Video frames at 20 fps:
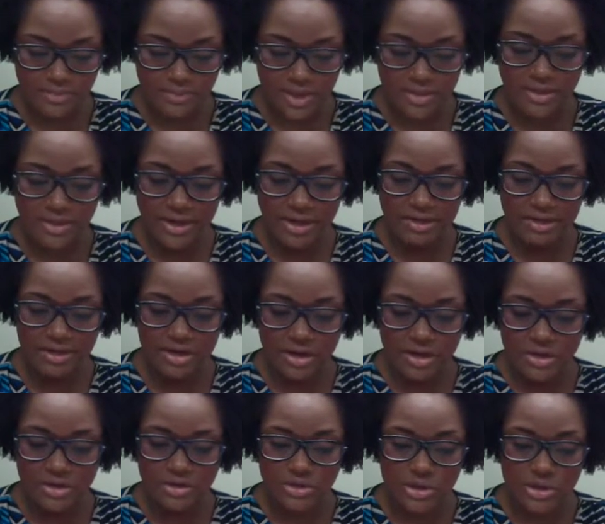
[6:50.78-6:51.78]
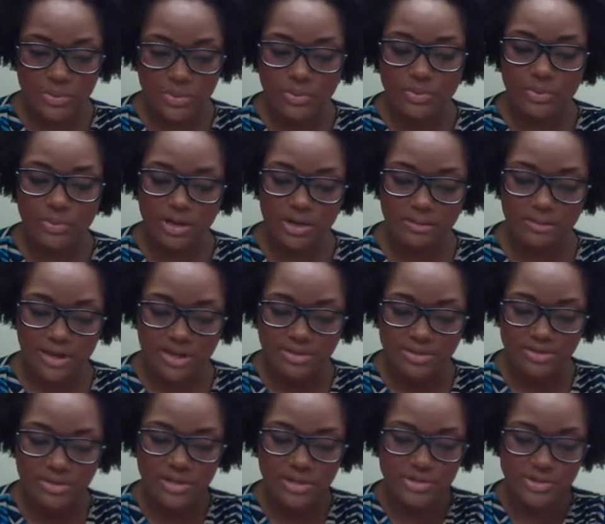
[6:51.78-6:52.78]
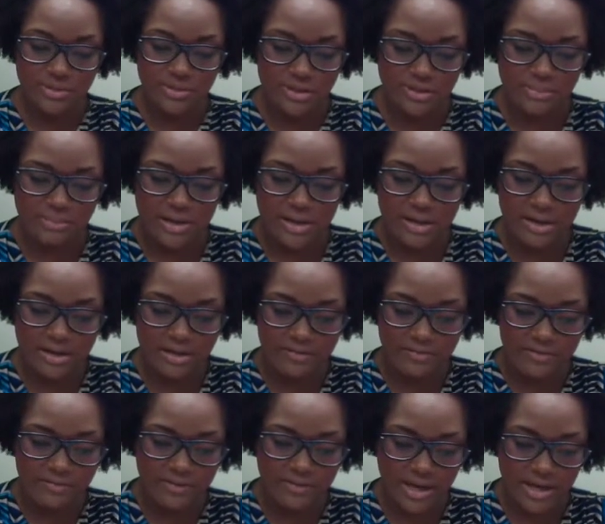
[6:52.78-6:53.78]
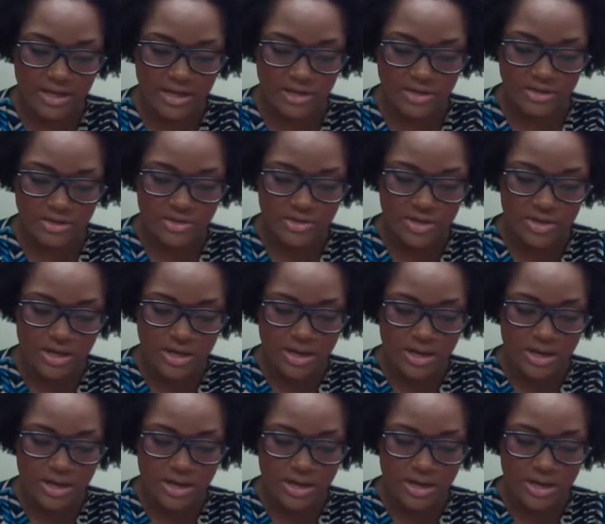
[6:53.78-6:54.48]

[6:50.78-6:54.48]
Then you would want to make sure that your competitive advantage